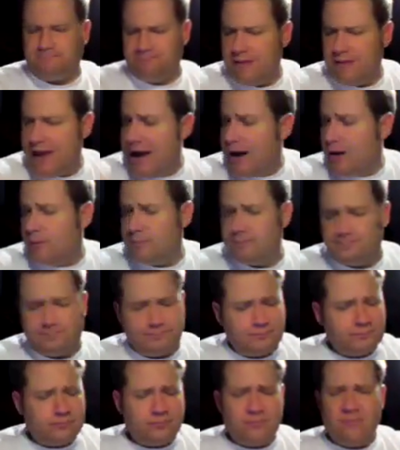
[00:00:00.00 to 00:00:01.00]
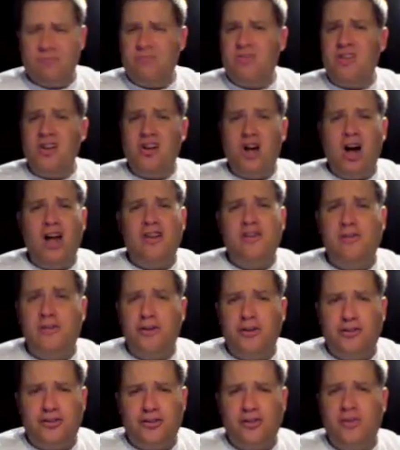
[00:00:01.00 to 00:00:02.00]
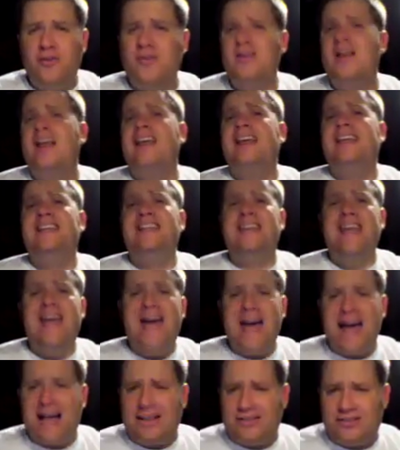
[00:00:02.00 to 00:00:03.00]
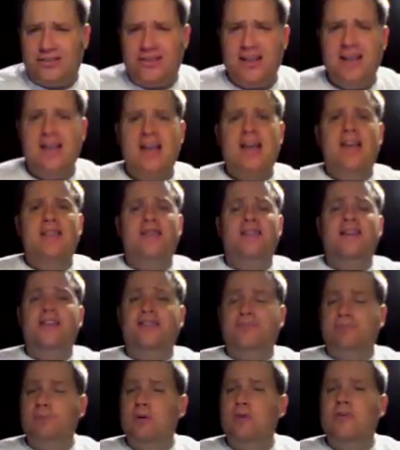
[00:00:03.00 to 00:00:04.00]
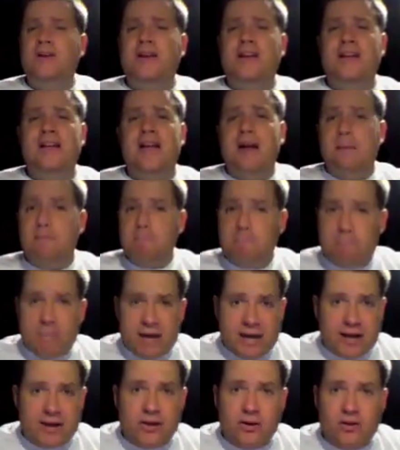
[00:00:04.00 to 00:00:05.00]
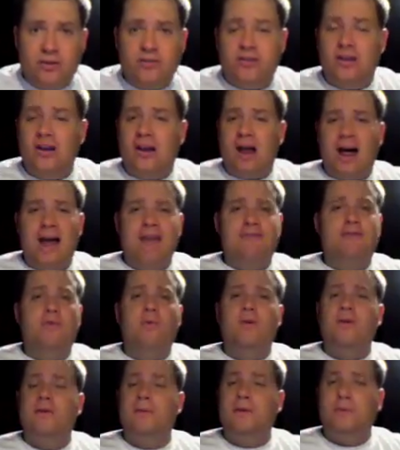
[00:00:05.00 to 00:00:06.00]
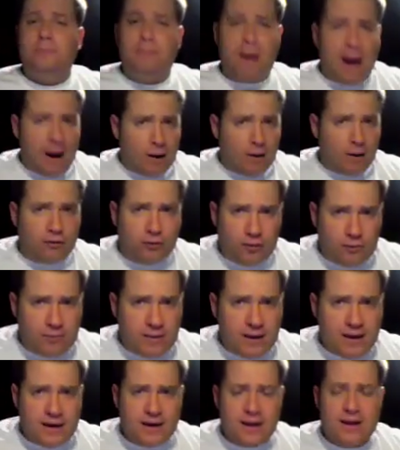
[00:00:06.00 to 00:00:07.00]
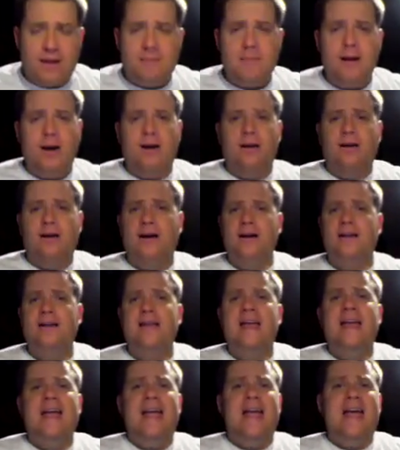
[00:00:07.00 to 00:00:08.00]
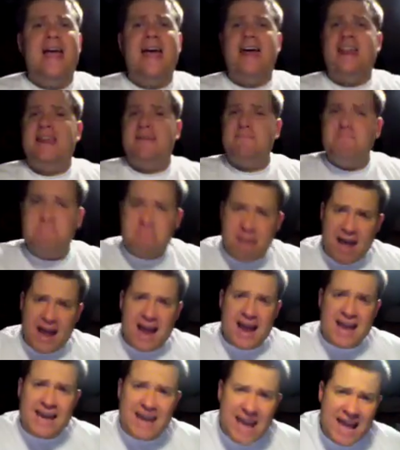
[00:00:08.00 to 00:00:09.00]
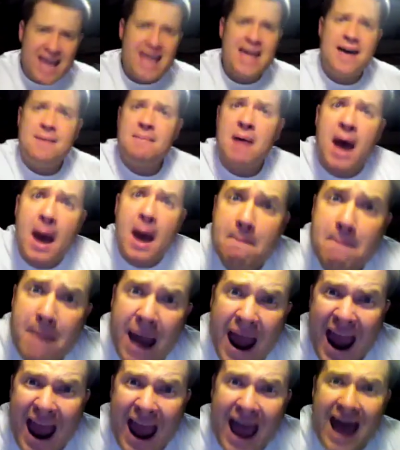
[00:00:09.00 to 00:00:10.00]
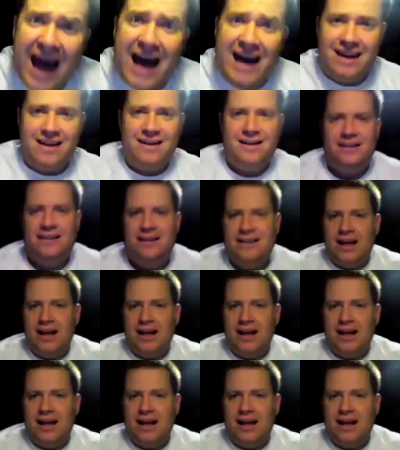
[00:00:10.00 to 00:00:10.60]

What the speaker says: Now, controversial? Yes. This movie mirrored the life of one of the most powerful men in America, and it made him mad.